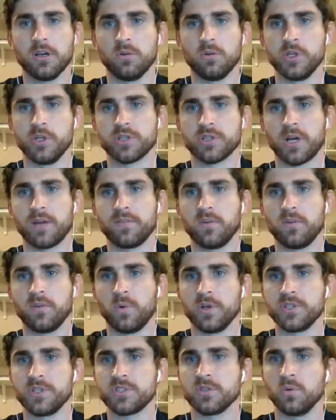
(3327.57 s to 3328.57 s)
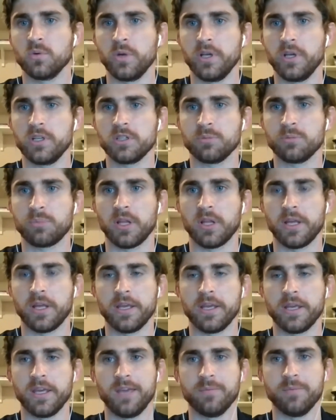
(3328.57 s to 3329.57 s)
We travel once a week to
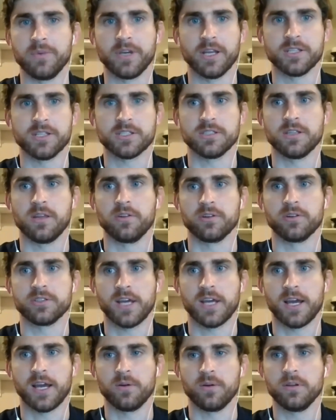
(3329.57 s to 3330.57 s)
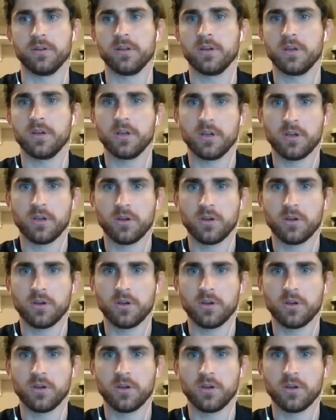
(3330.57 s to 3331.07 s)
play a game against another town.